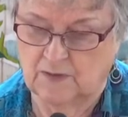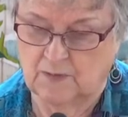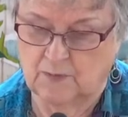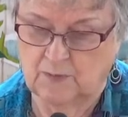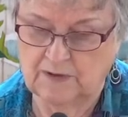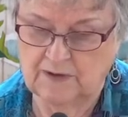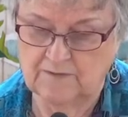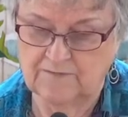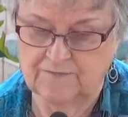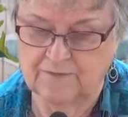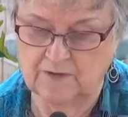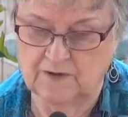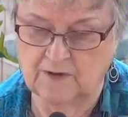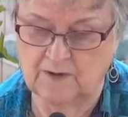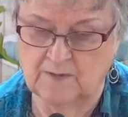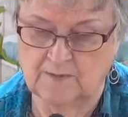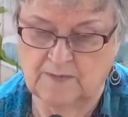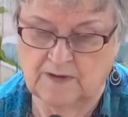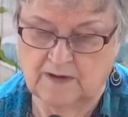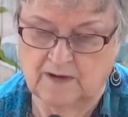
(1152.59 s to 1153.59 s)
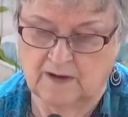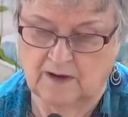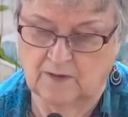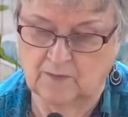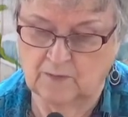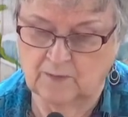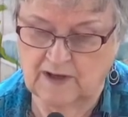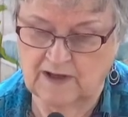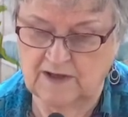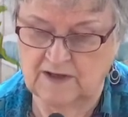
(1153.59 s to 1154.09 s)
We affirm a
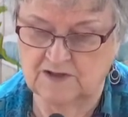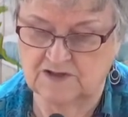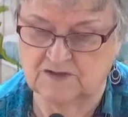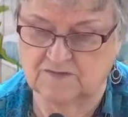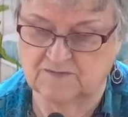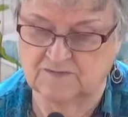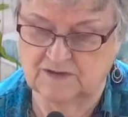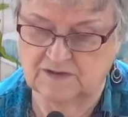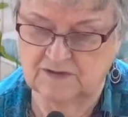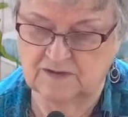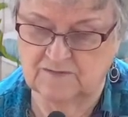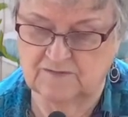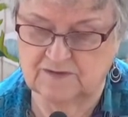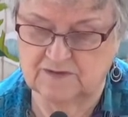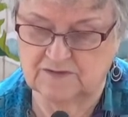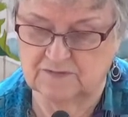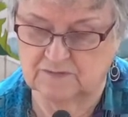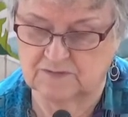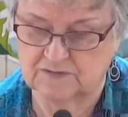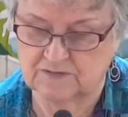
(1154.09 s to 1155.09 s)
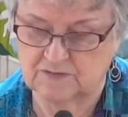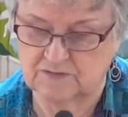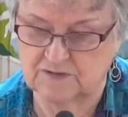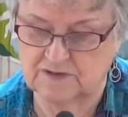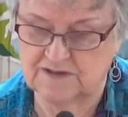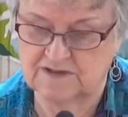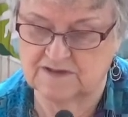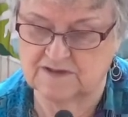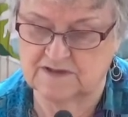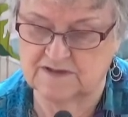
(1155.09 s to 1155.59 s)
range of individual
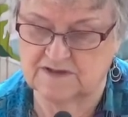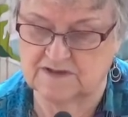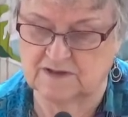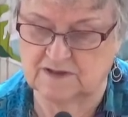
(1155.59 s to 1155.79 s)
choices,